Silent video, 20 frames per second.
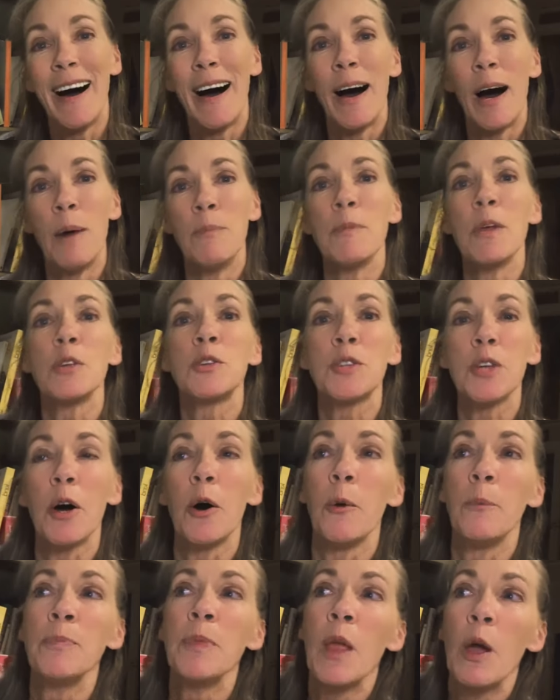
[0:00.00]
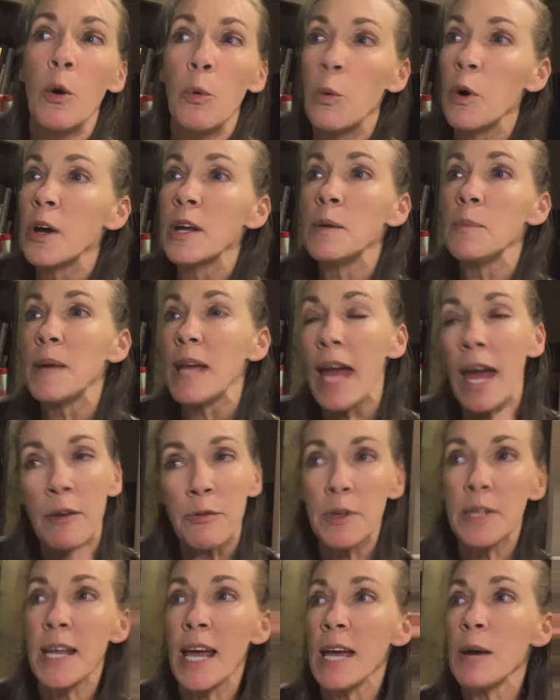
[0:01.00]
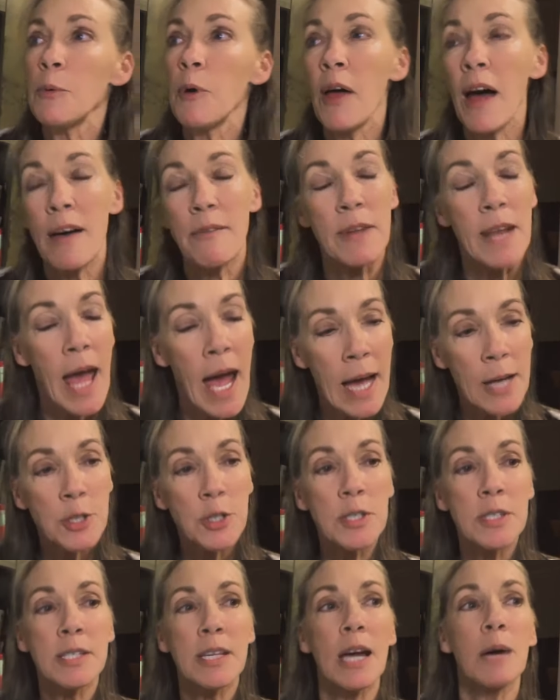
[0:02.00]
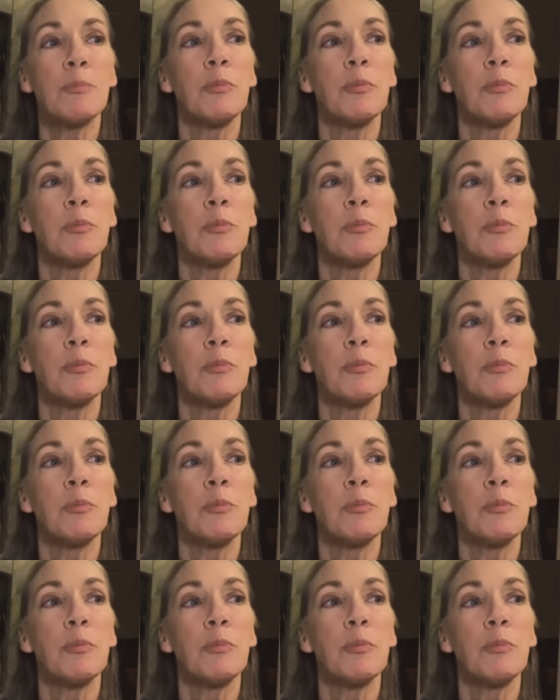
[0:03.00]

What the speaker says: So we're going to be every day. We'll have an action step.